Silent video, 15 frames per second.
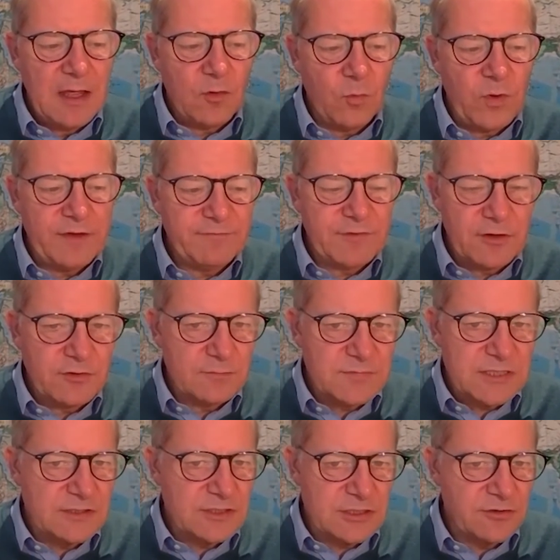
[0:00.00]
We've known them
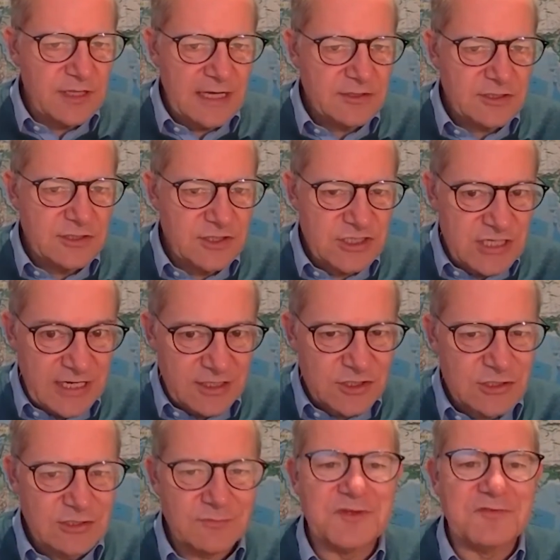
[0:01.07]
since
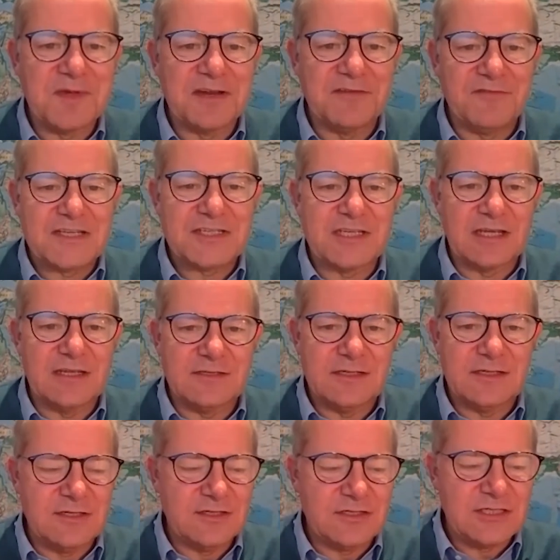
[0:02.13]
2006. We've been investing
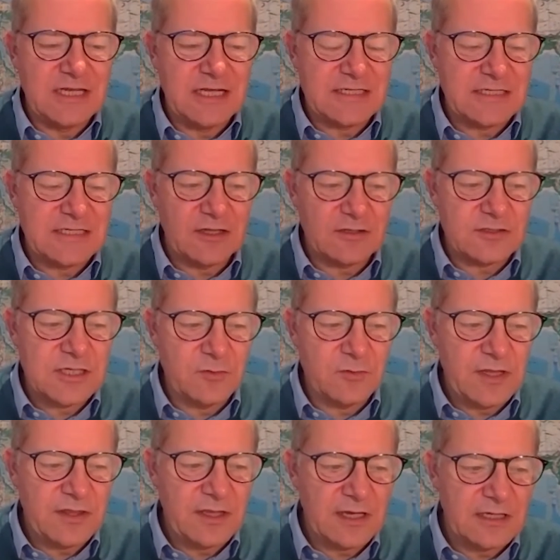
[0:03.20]
in CSL. So
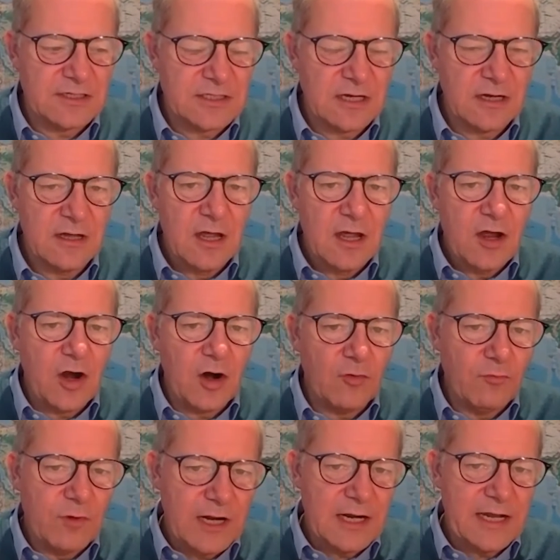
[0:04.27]
we think it's a
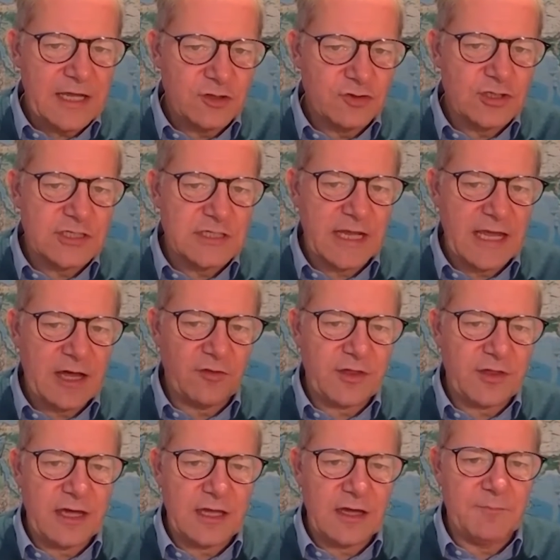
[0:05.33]
really interesting
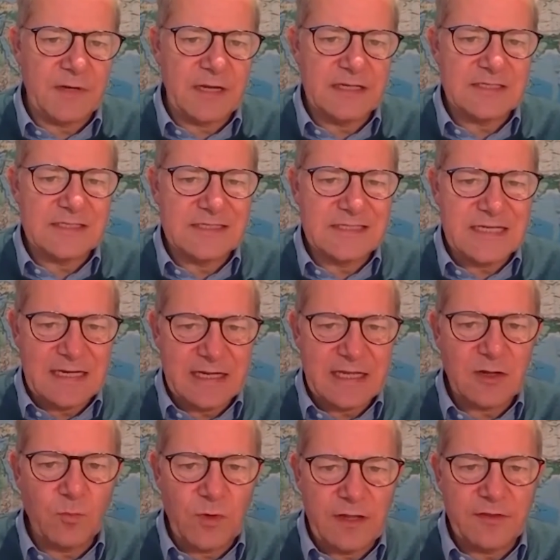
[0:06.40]
healthcare company. It's
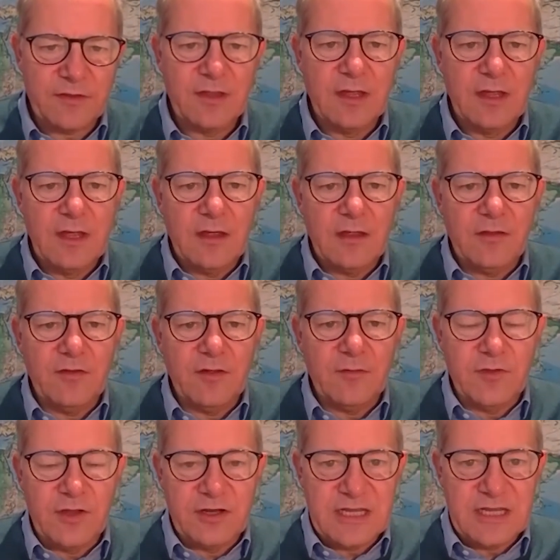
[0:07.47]
dealing with
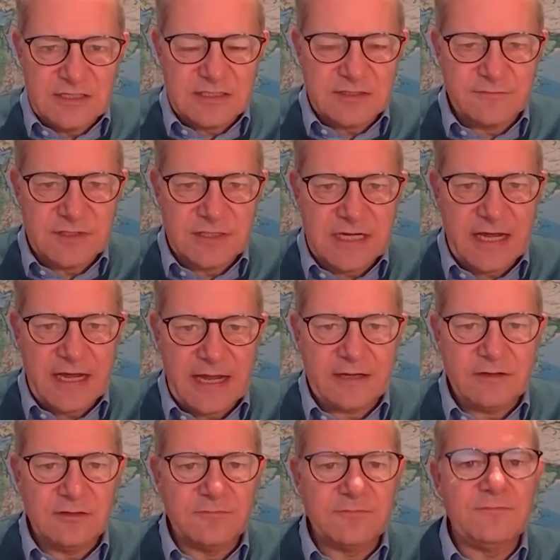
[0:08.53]
the needs of today
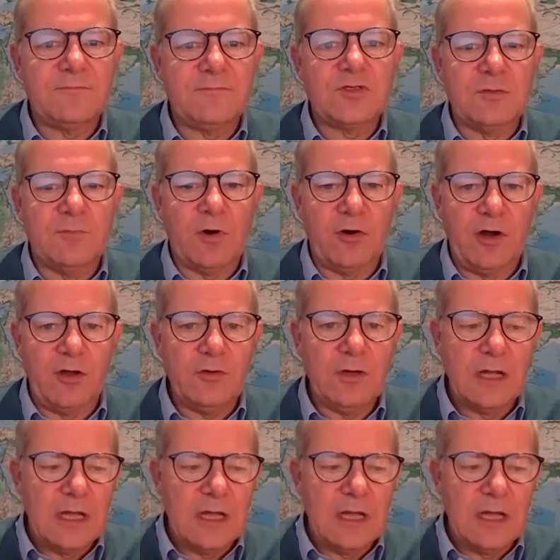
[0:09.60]
and of tomorrow.